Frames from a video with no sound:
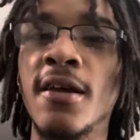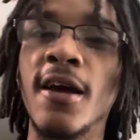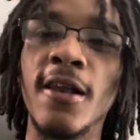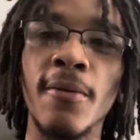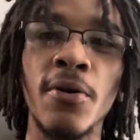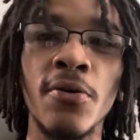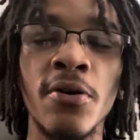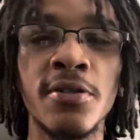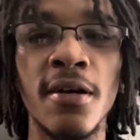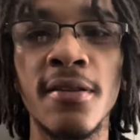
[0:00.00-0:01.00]
Y'all let me know
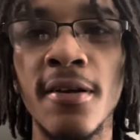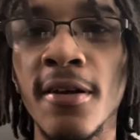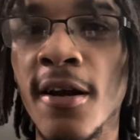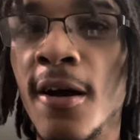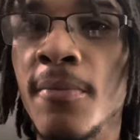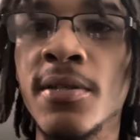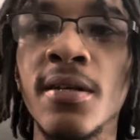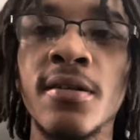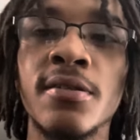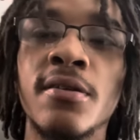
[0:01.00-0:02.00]
what y'all think in the comment
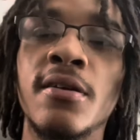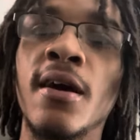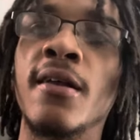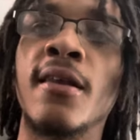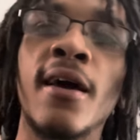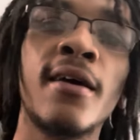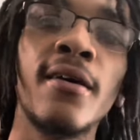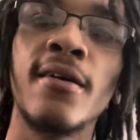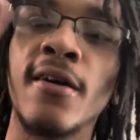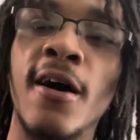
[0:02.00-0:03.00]
section. Y'all like,
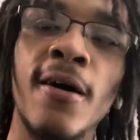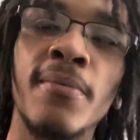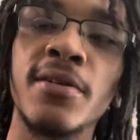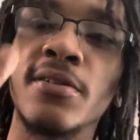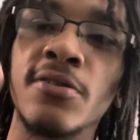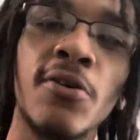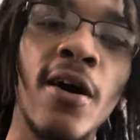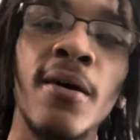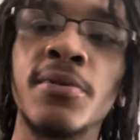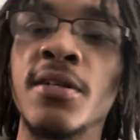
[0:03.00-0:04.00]
comment,
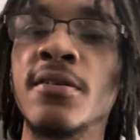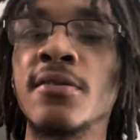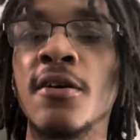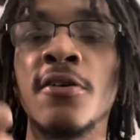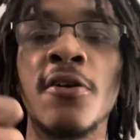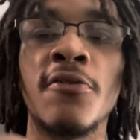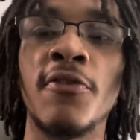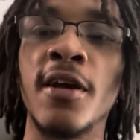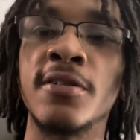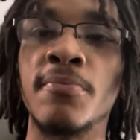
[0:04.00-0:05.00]
subscribe, G. Turn your
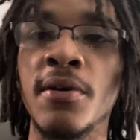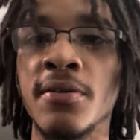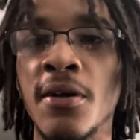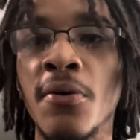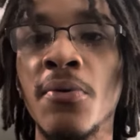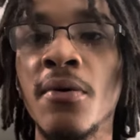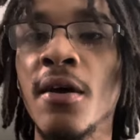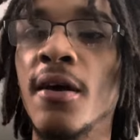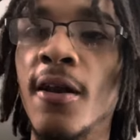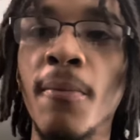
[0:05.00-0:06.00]
notification bells on.
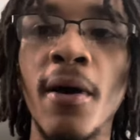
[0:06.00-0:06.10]
And I'm